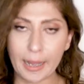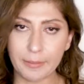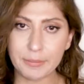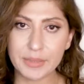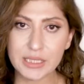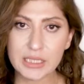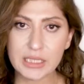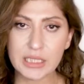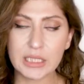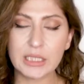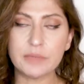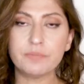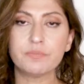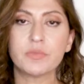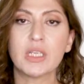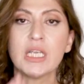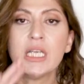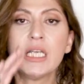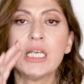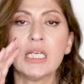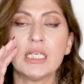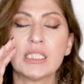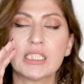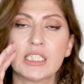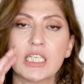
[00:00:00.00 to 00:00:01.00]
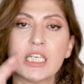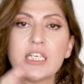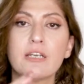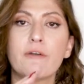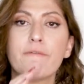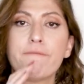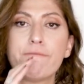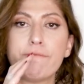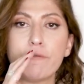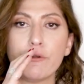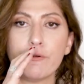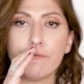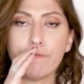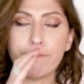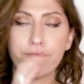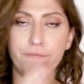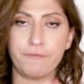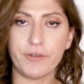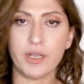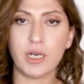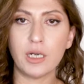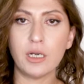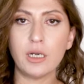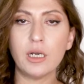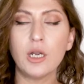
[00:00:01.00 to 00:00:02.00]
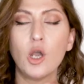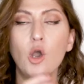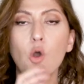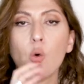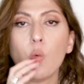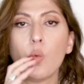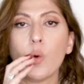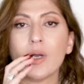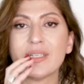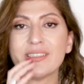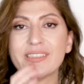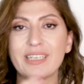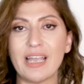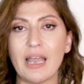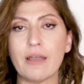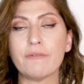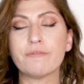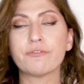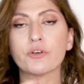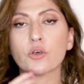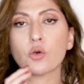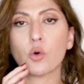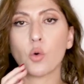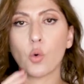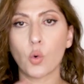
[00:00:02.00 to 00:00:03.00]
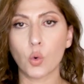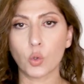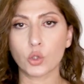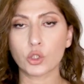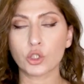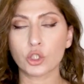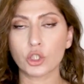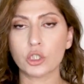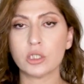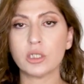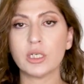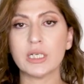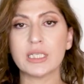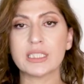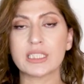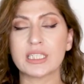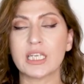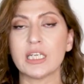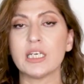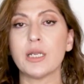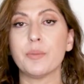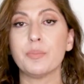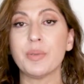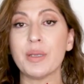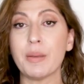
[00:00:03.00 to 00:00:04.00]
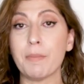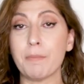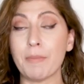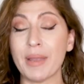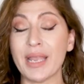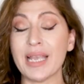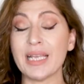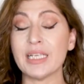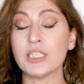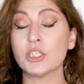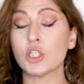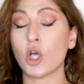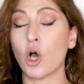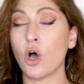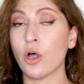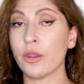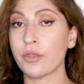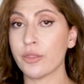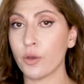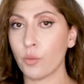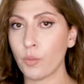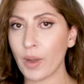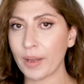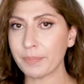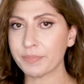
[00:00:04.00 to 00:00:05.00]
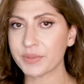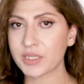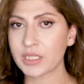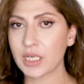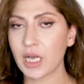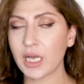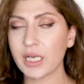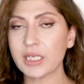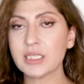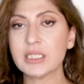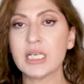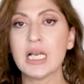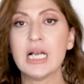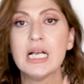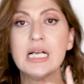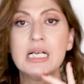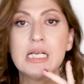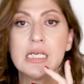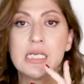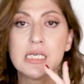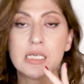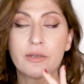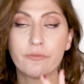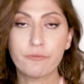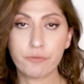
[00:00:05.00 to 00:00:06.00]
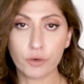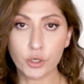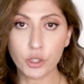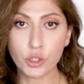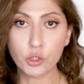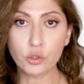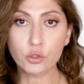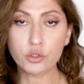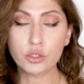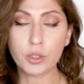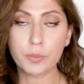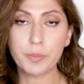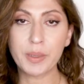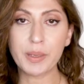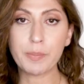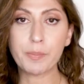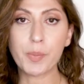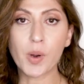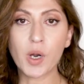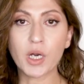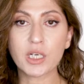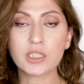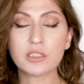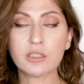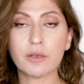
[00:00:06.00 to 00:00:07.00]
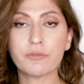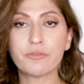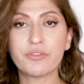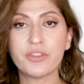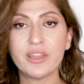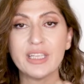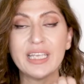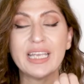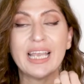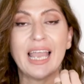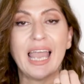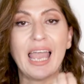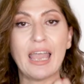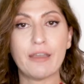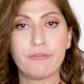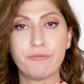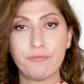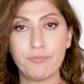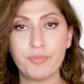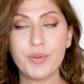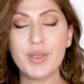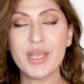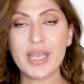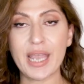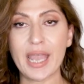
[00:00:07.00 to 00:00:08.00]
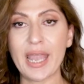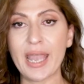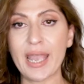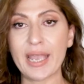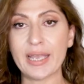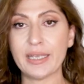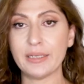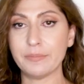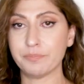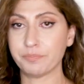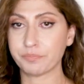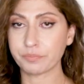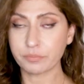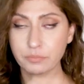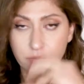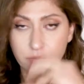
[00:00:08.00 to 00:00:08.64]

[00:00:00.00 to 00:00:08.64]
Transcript: Amazon is going to fulfill whatever order is going to be made on the website. For you to be part of the FBA